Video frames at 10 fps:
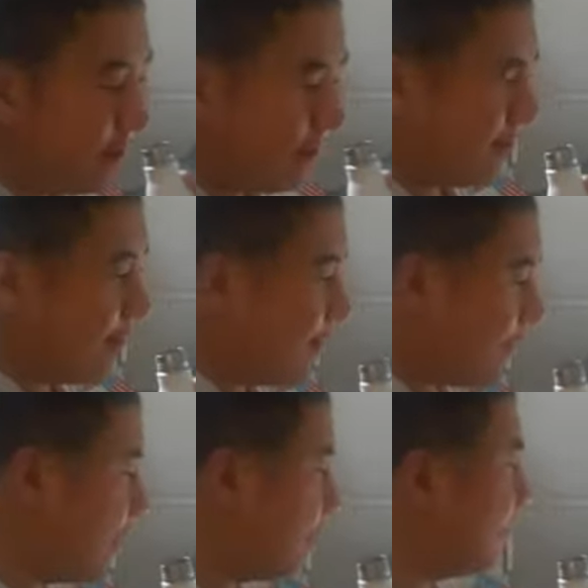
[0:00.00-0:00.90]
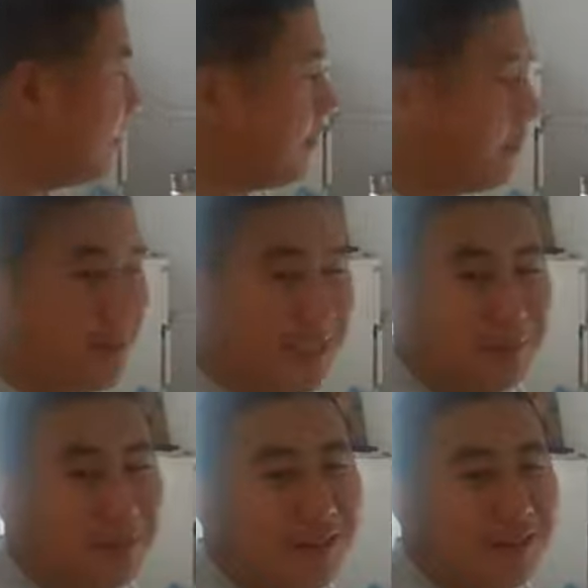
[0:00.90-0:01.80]
Sorry about that, I was just
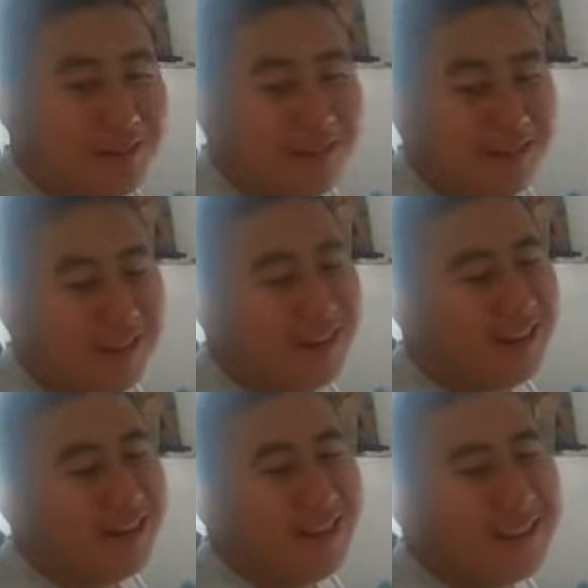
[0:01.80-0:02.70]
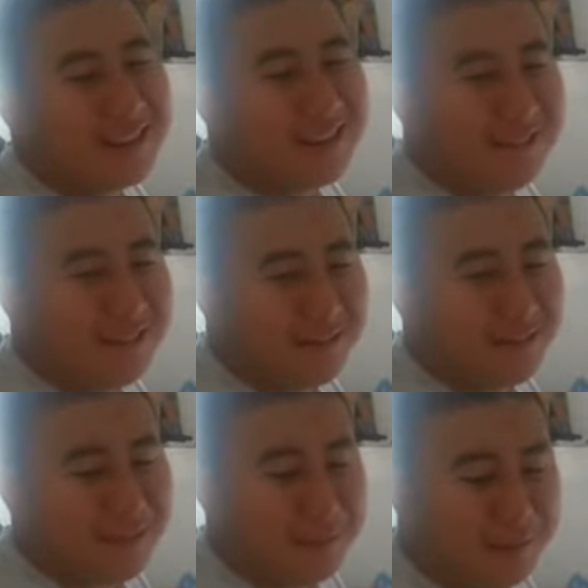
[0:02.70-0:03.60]
kind of a bit of a busybody, just
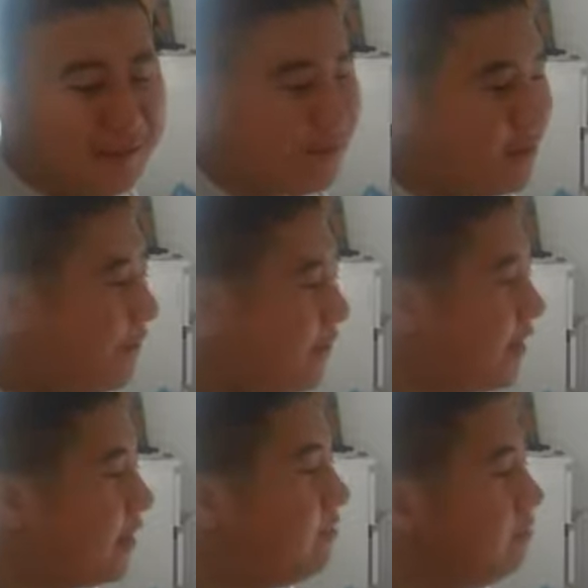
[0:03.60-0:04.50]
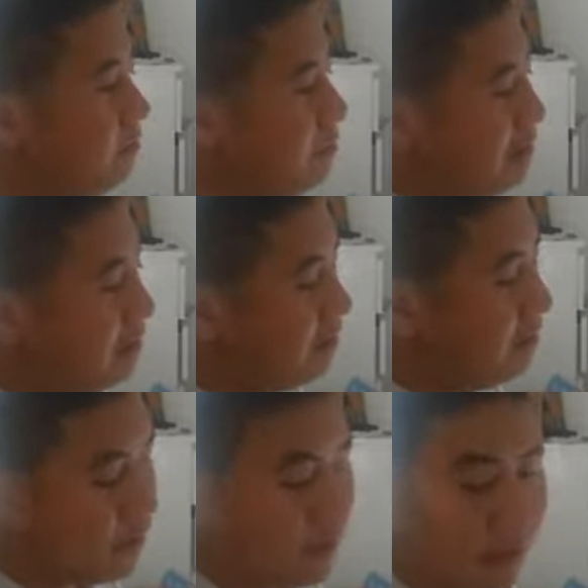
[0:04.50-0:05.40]
staring amongst
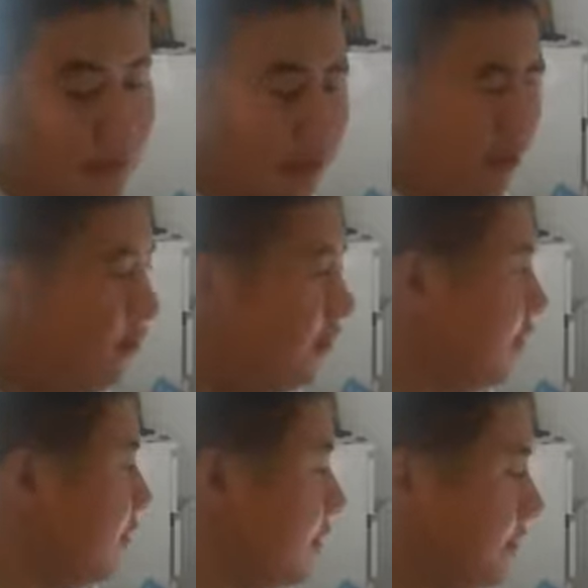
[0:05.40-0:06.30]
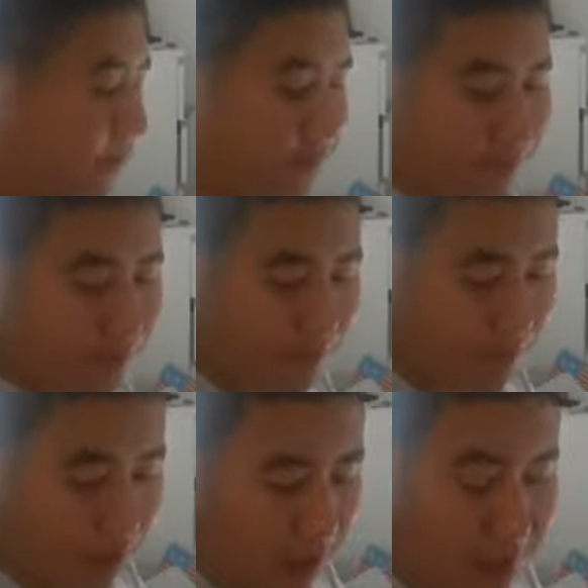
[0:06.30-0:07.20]
traffic.
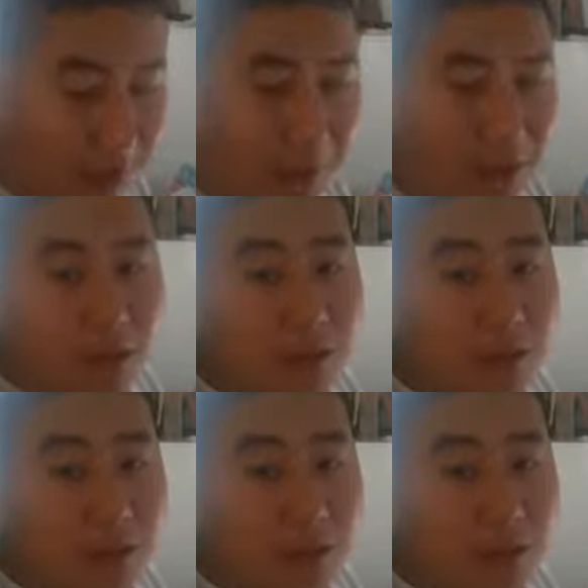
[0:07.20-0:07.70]
Who knows?